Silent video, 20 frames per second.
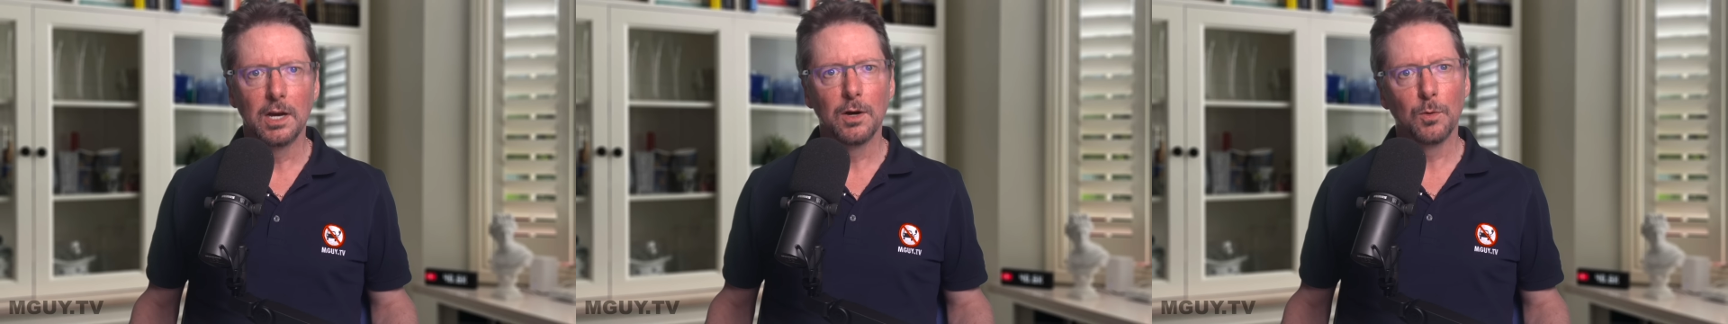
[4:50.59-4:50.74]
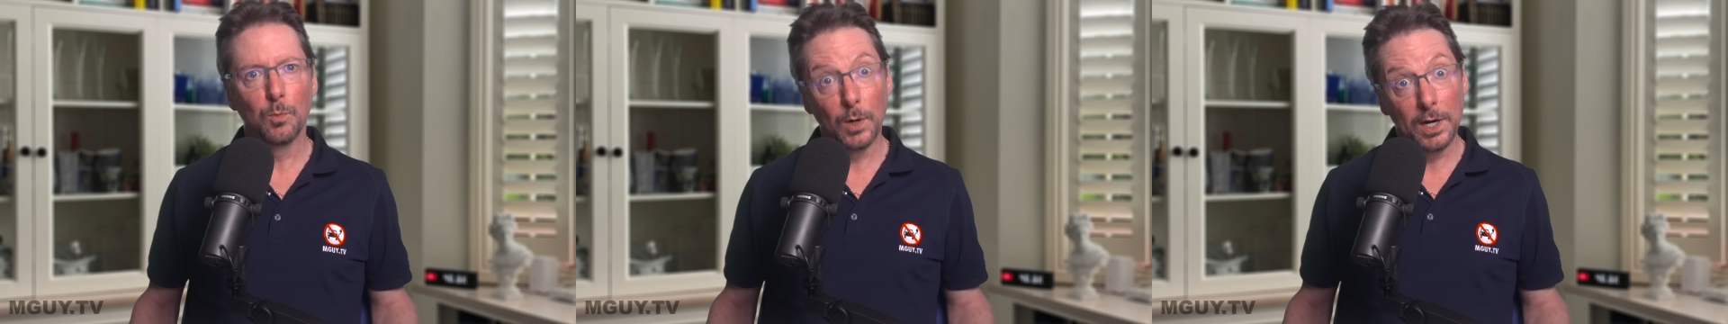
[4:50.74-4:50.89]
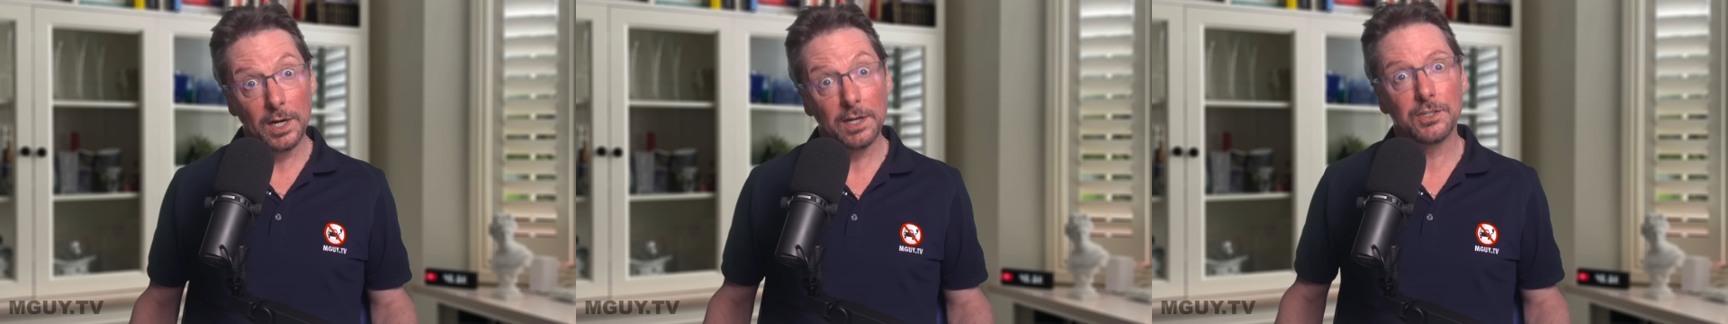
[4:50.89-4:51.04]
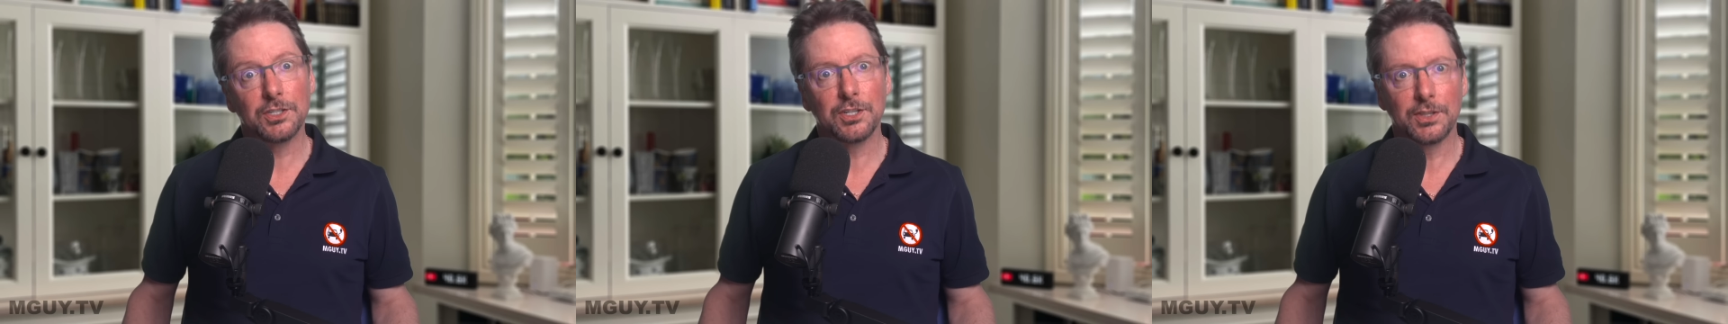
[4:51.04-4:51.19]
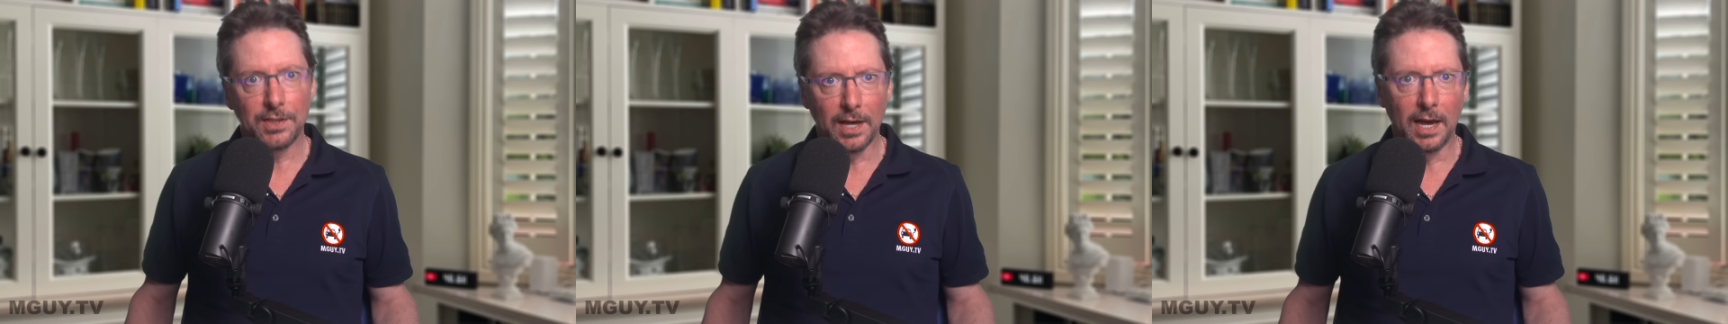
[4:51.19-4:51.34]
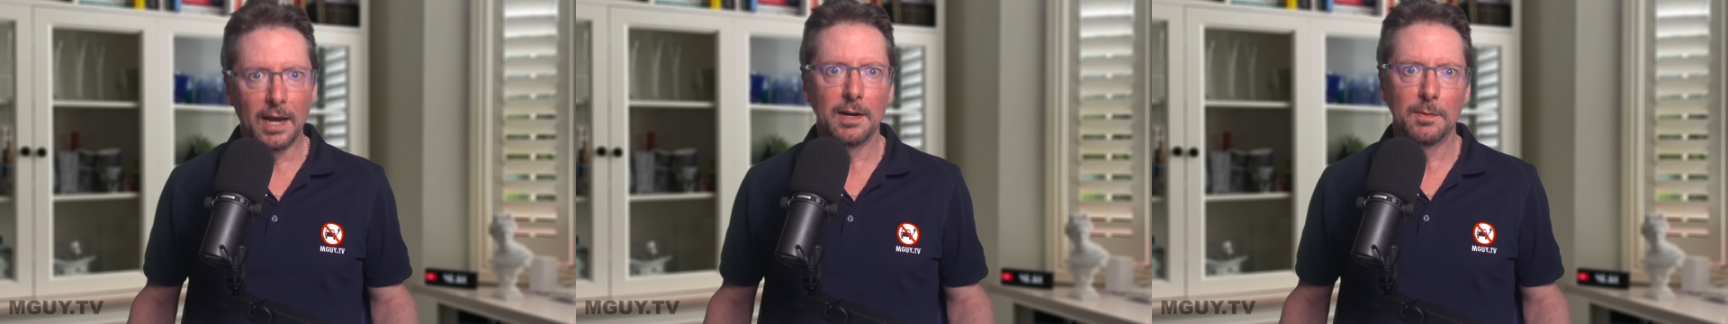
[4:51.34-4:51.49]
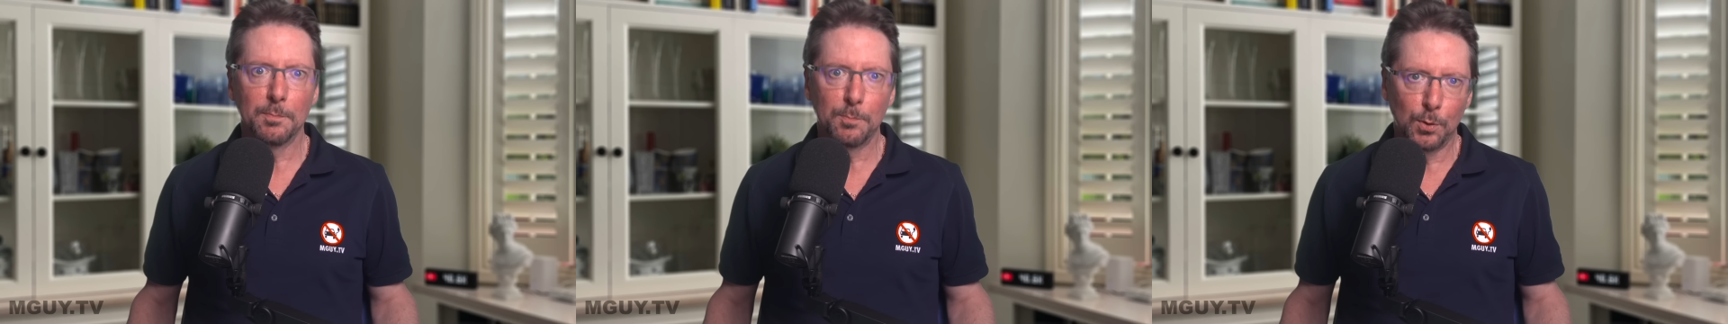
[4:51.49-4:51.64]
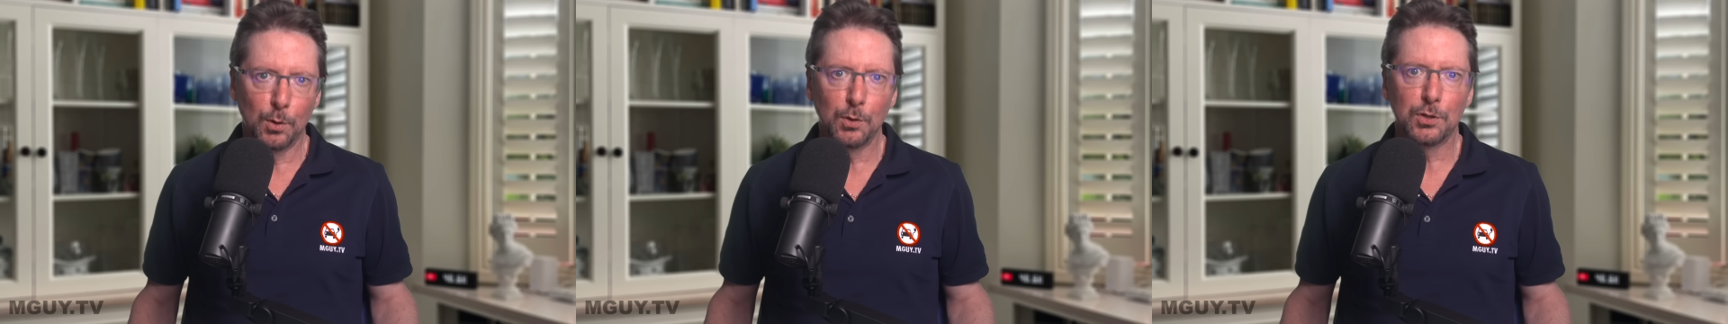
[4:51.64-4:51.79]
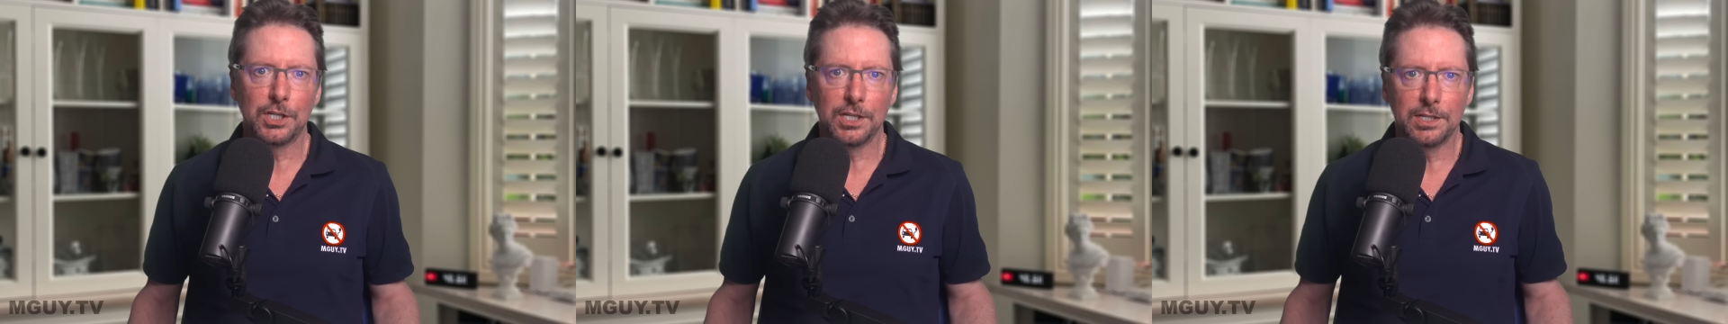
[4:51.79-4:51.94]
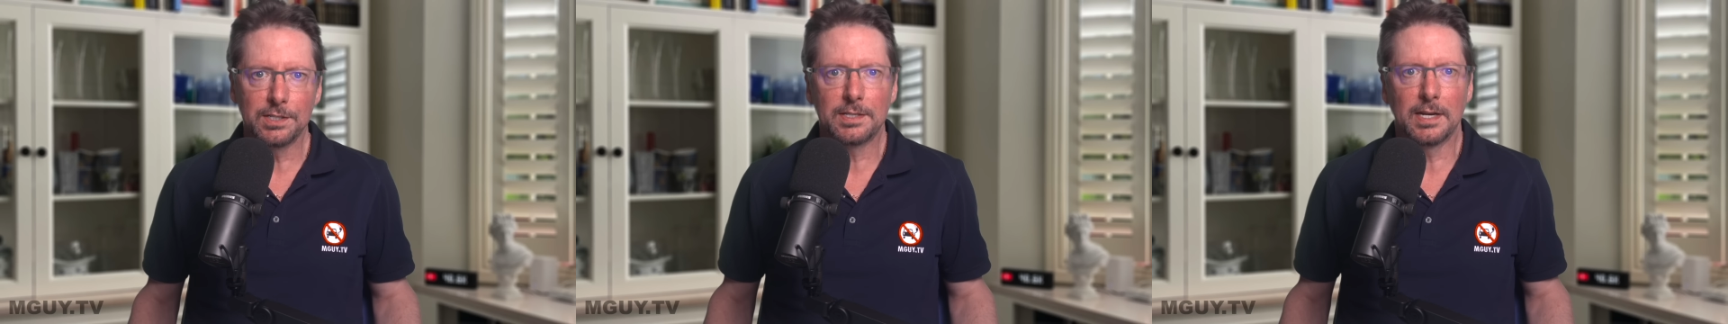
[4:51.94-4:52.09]
which then
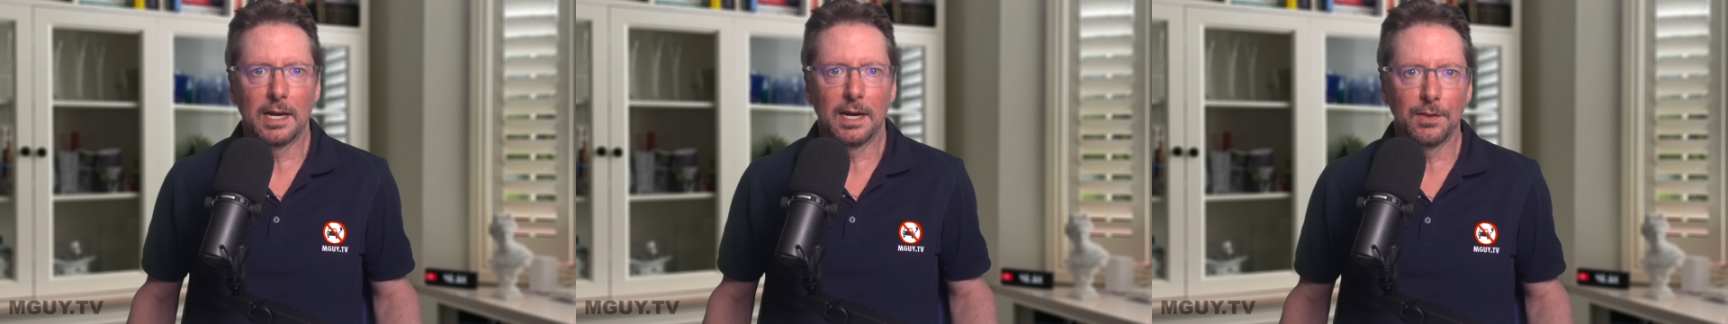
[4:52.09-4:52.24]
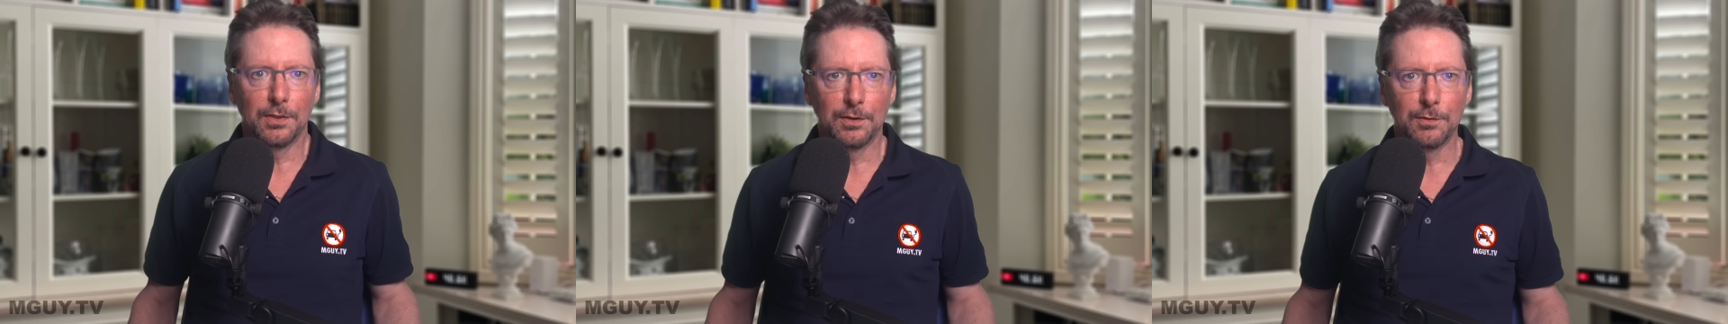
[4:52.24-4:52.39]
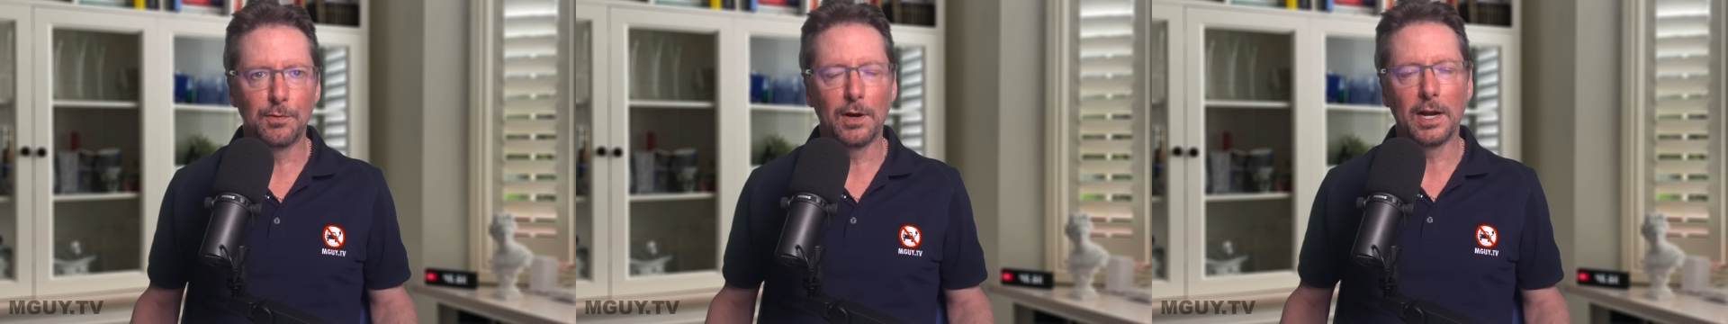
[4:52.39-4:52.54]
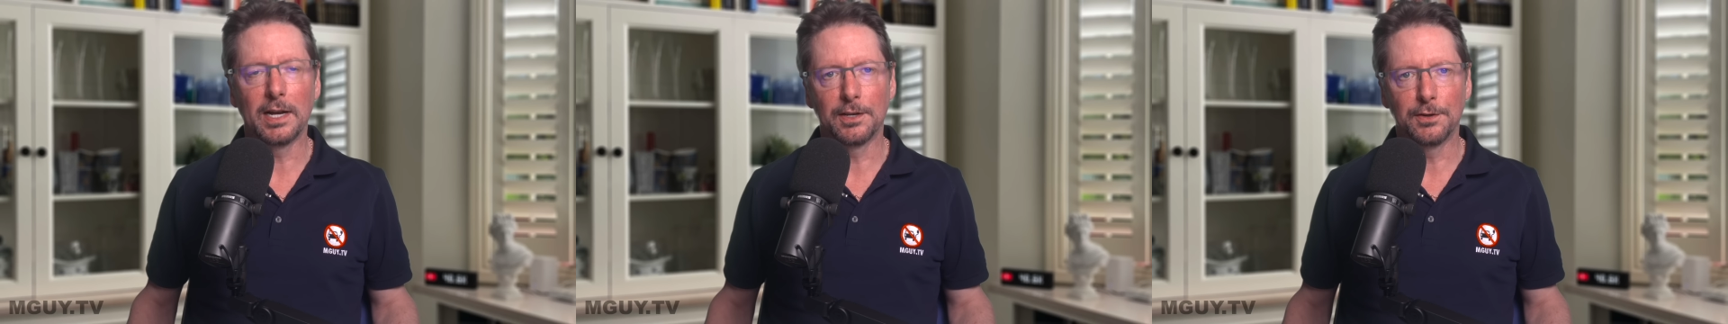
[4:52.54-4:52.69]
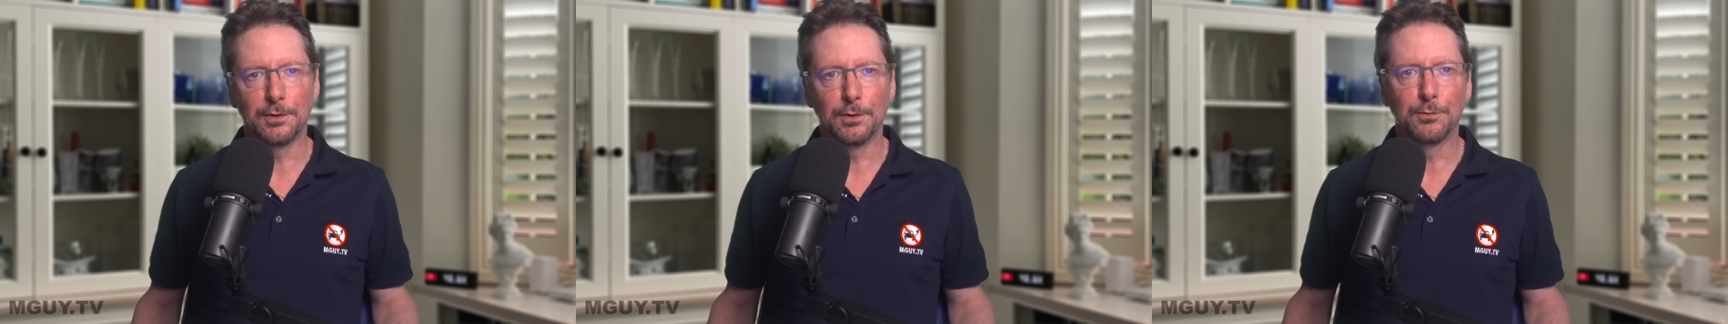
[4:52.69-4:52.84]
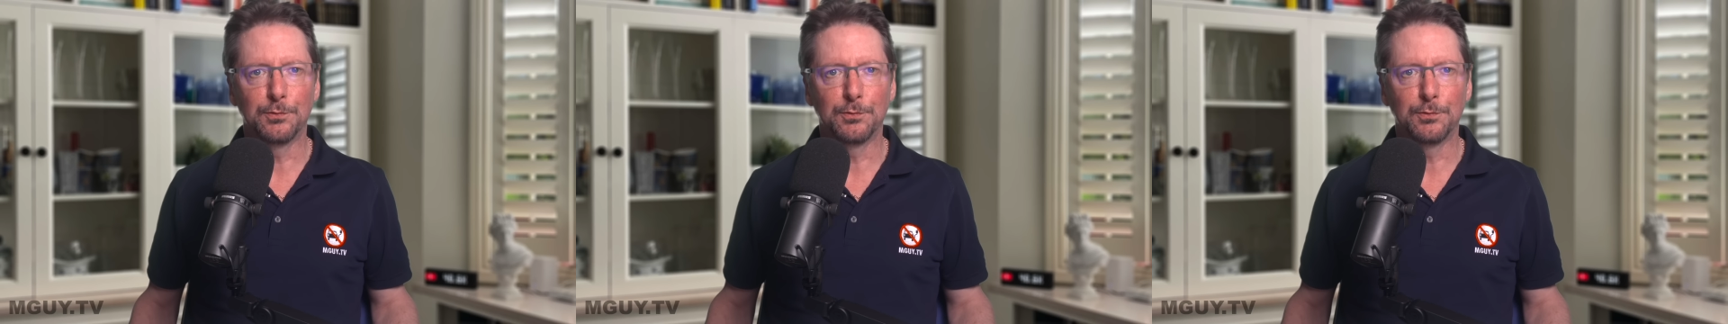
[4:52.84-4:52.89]
pushes down the value